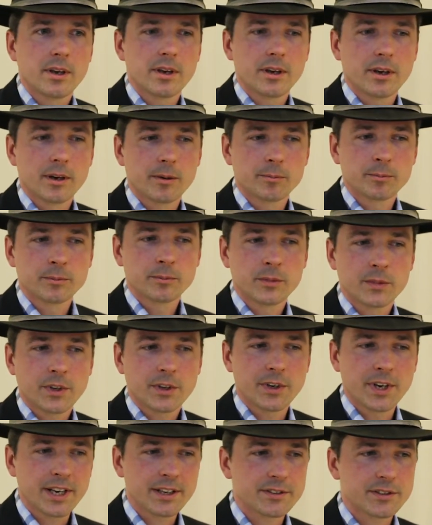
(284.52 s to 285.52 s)

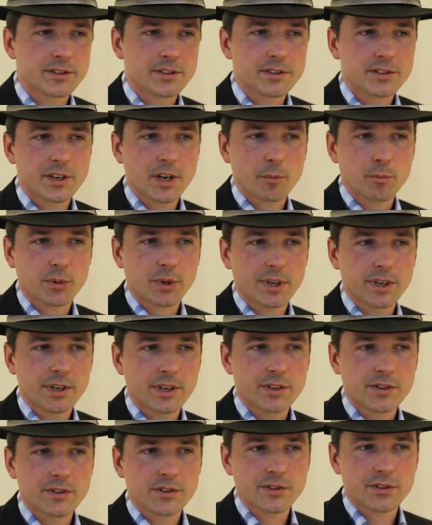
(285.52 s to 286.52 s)
The next step
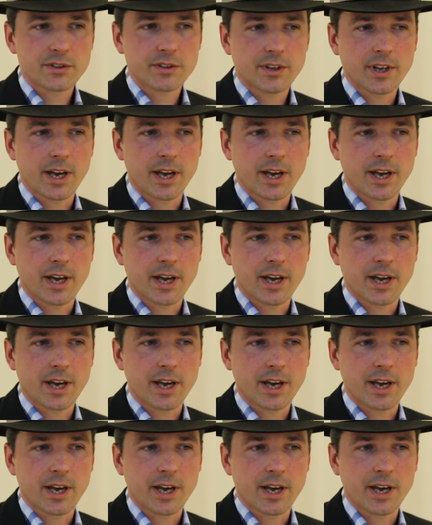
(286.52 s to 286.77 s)
is